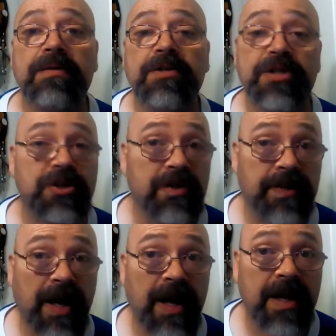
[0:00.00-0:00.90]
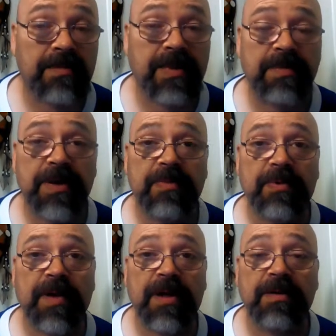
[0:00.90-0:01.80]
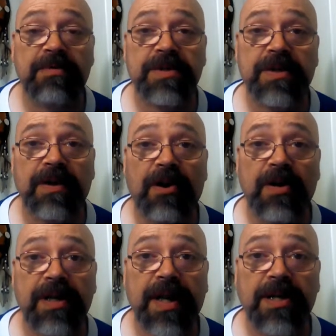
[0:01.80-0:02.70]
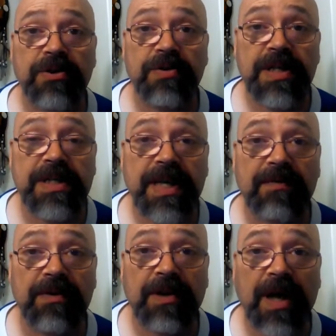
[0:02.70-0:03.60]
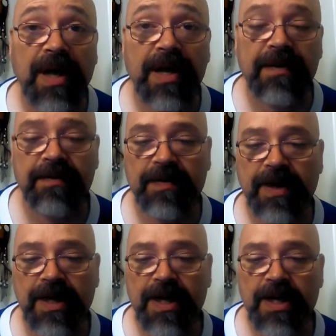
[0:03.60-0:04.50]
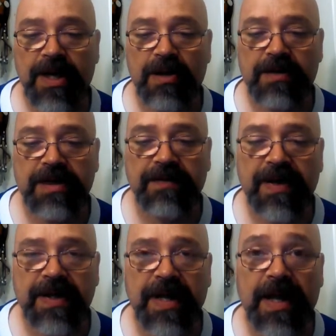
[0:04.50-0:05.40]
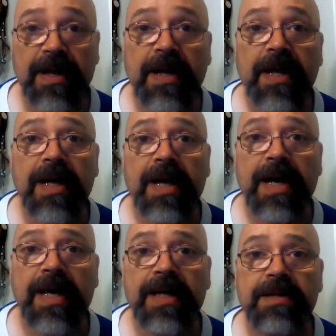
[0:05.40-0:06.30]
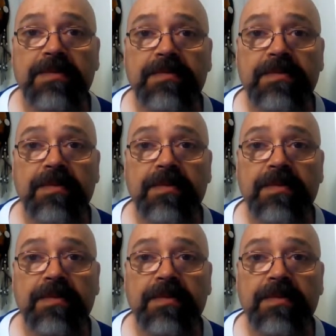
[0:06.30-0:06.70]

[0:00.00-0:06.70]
She should have died, but people thought it was a guardian angel that saved her life. Stuff like that. And